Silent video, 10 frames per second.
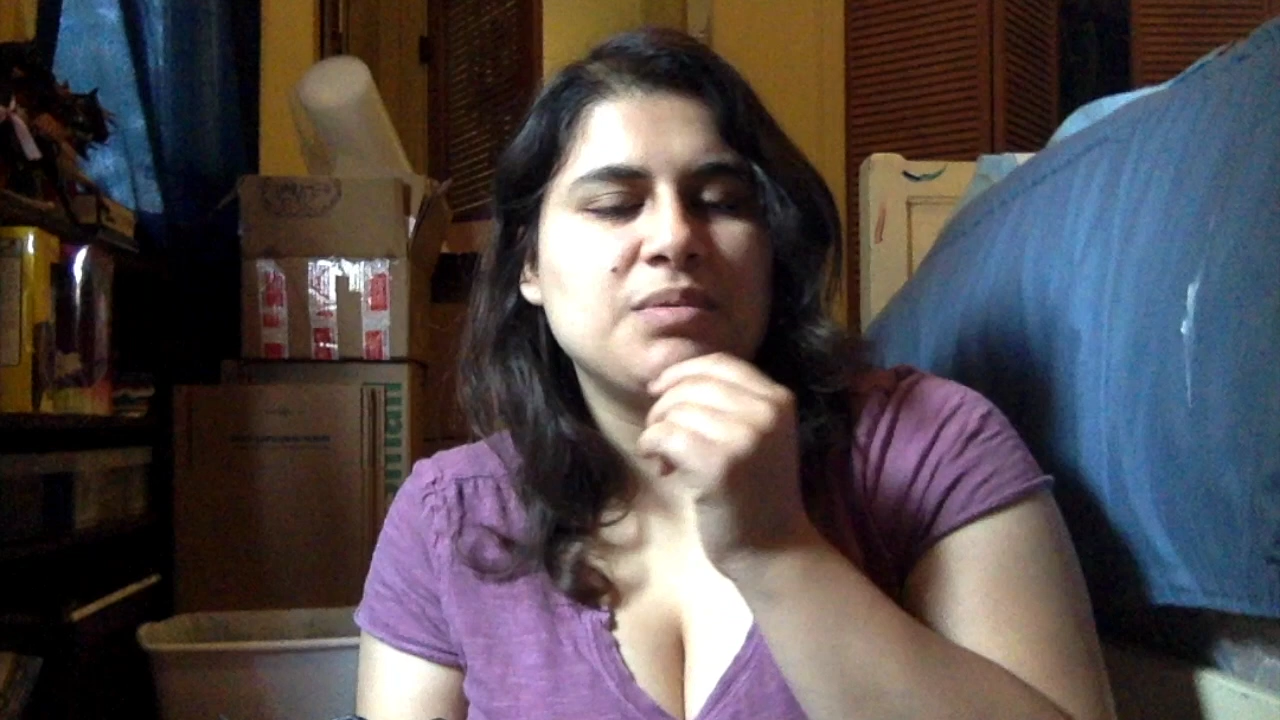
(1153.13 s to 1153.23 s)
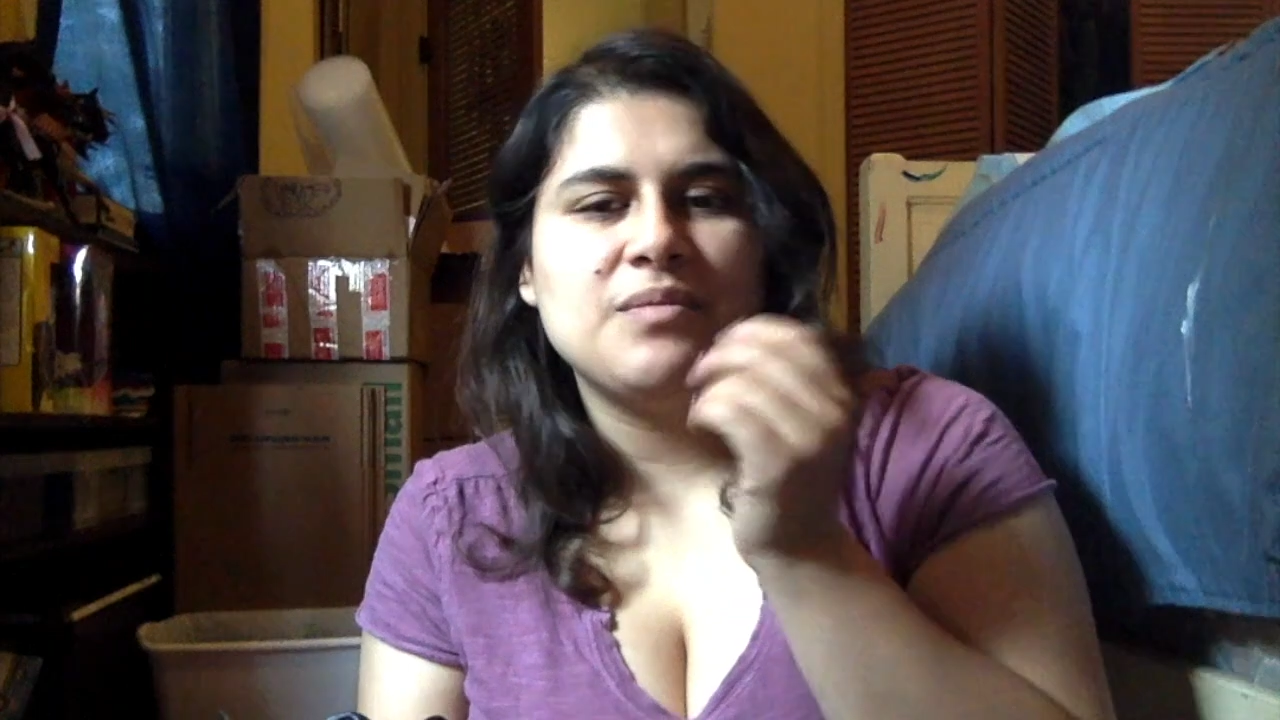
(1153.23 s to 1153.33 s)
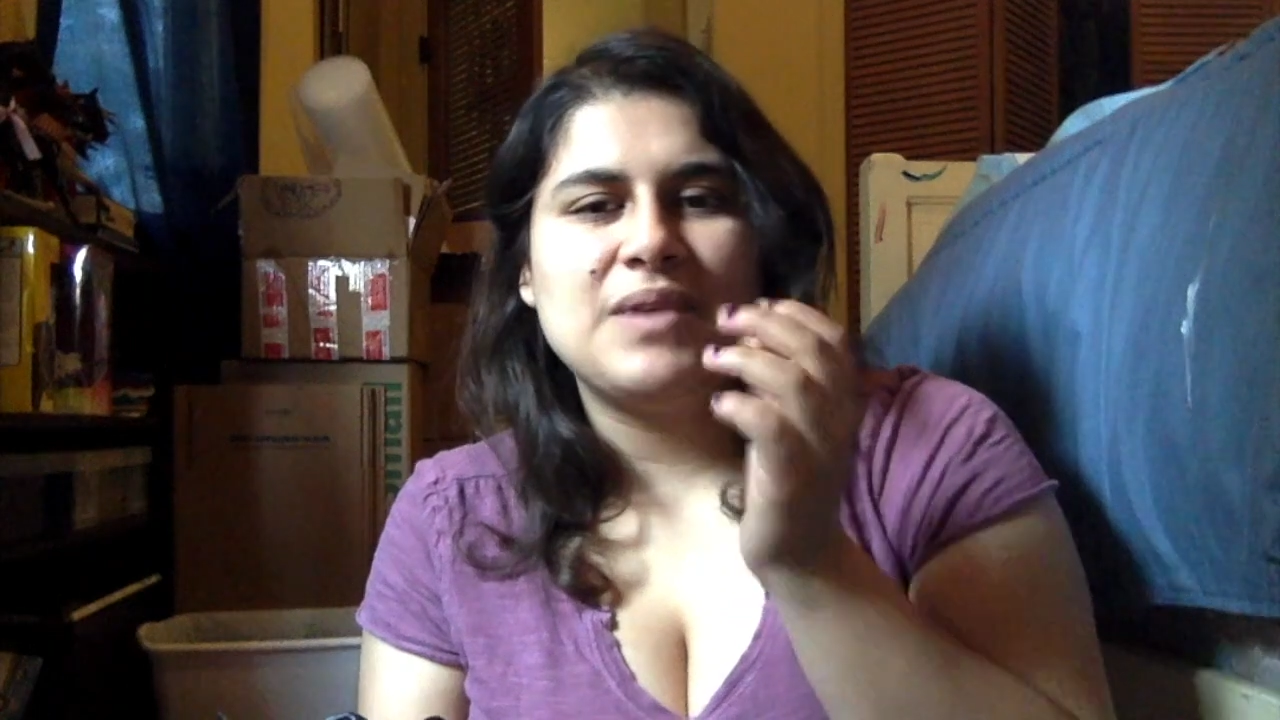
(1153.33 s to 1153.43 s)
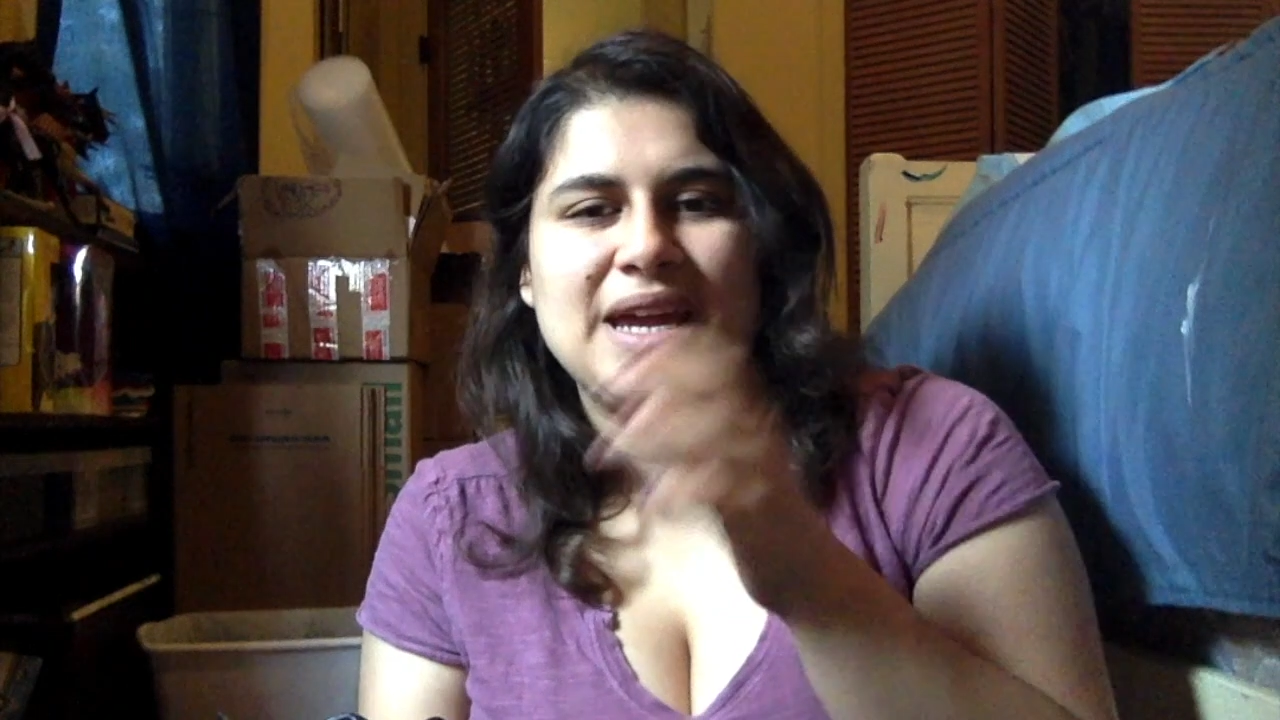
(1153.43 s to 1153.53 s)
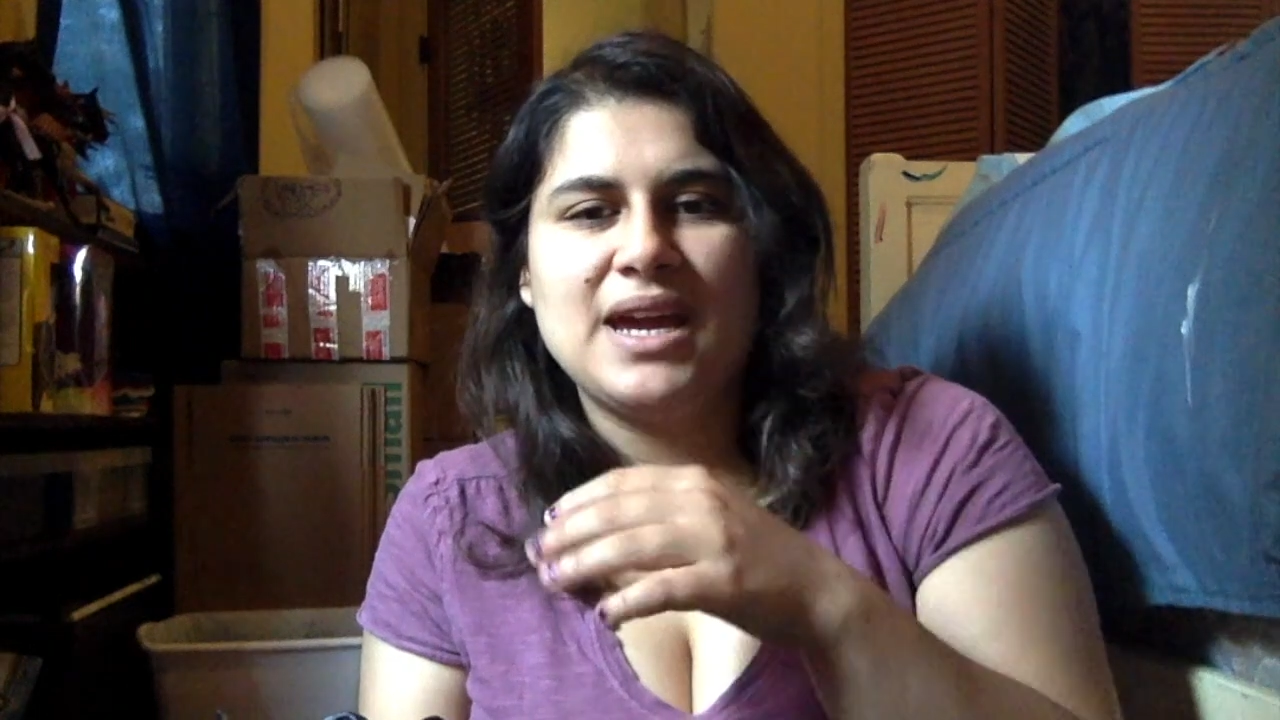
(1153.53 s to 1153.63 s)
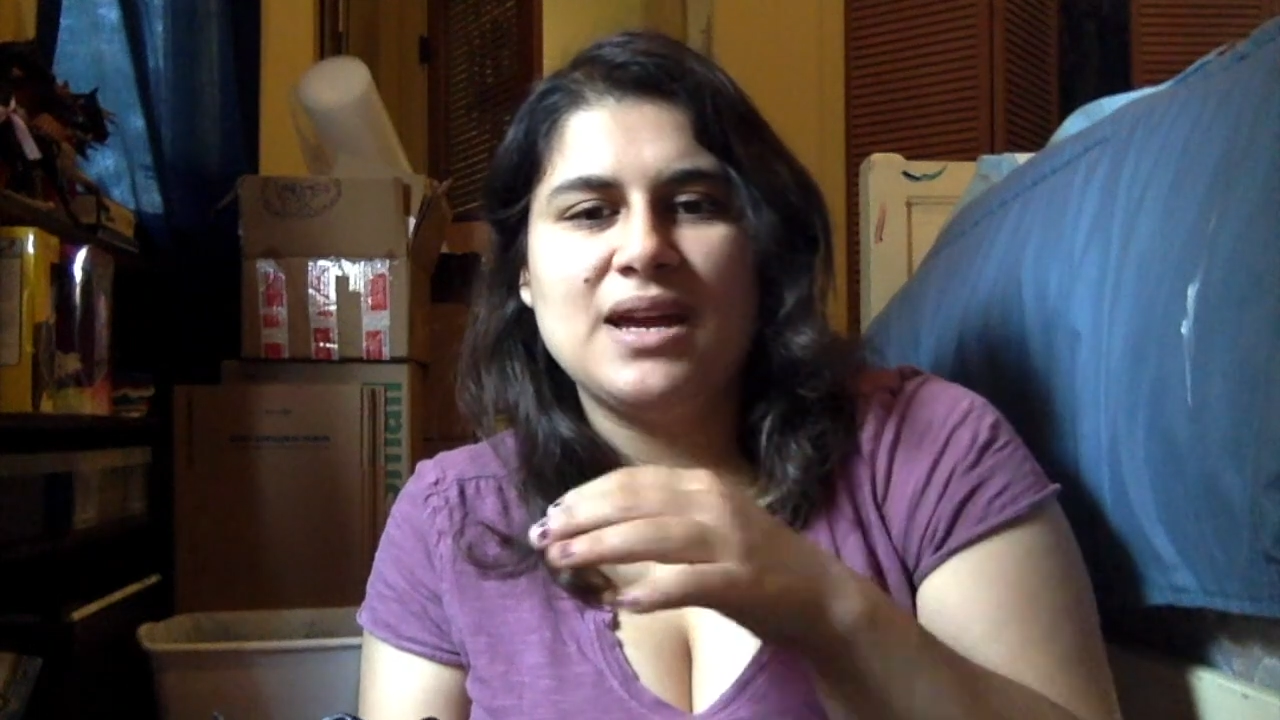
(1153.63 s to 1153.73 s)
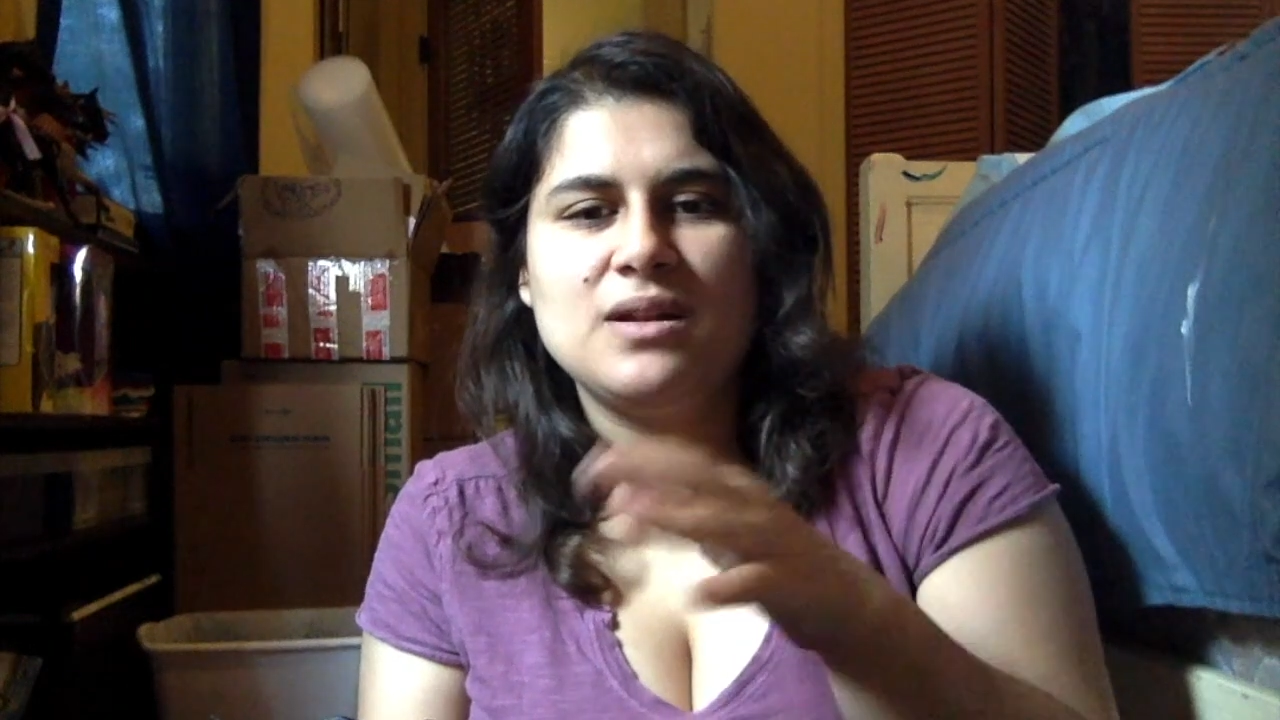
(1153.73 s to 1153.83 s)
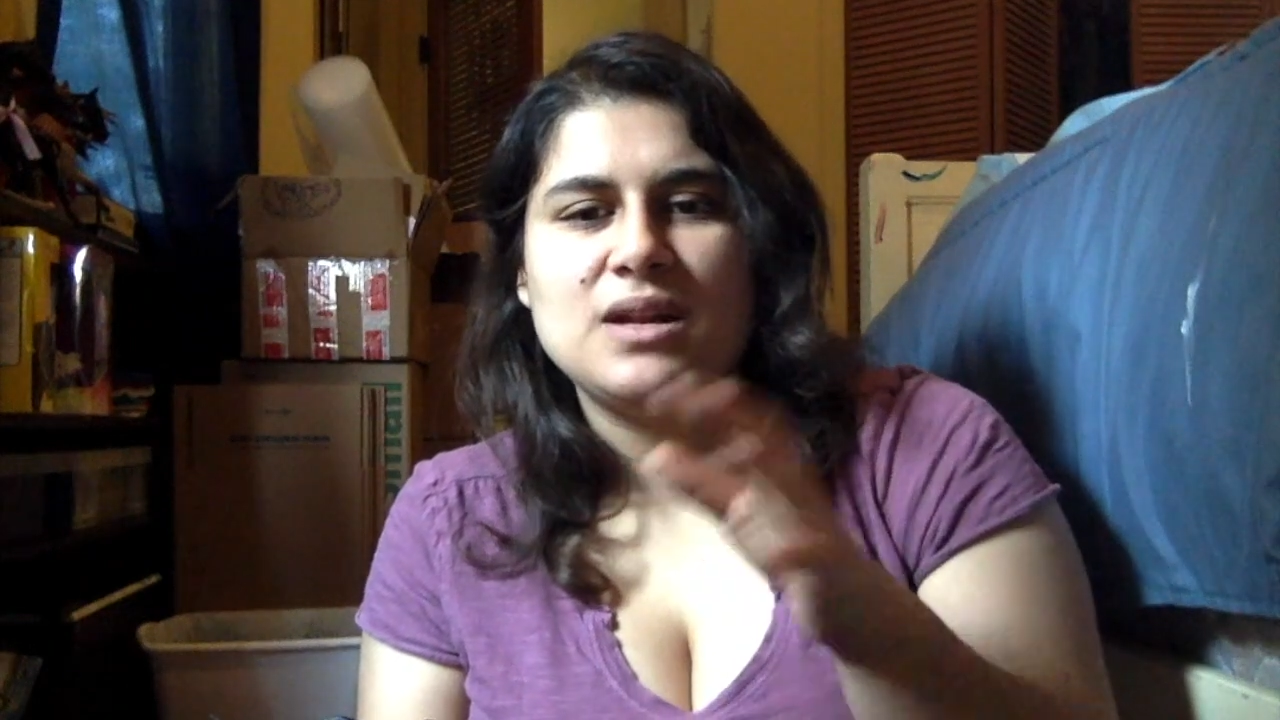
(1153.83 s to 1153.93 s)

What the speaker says: of my head,